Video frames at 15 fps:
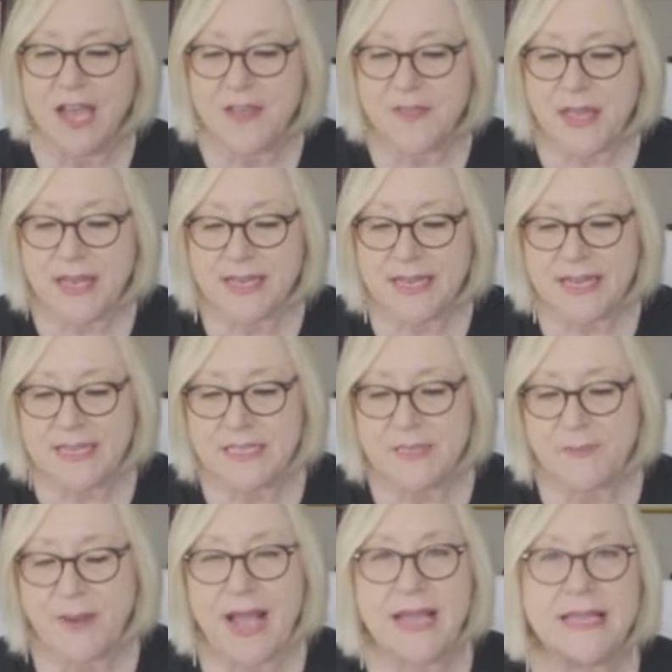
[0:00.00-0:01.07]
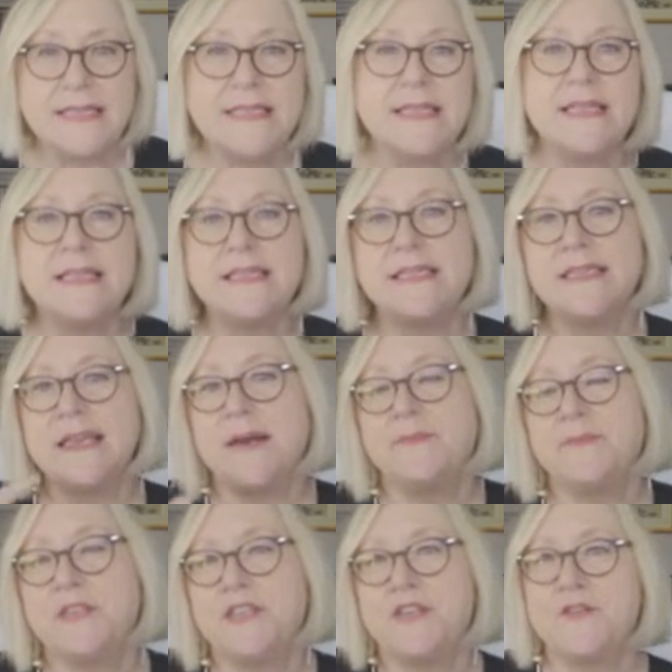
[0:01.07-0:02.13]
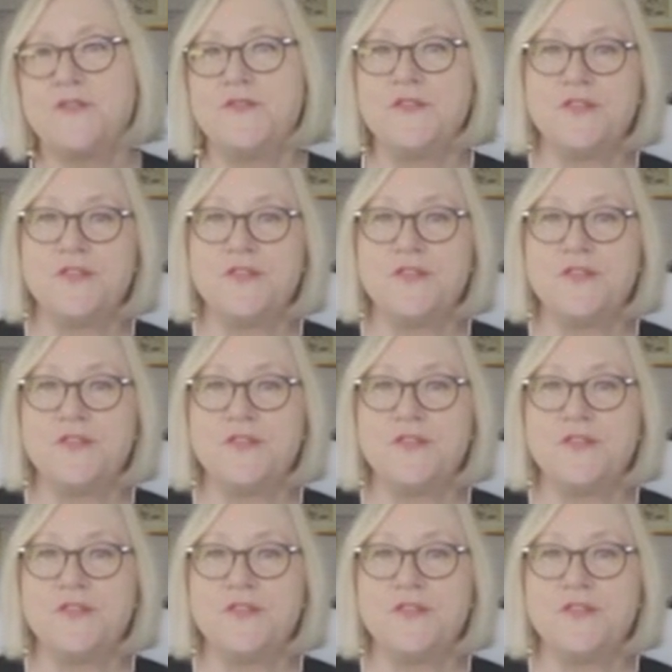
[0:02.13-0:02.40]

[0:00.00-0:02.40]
That is Pisces, Neptune,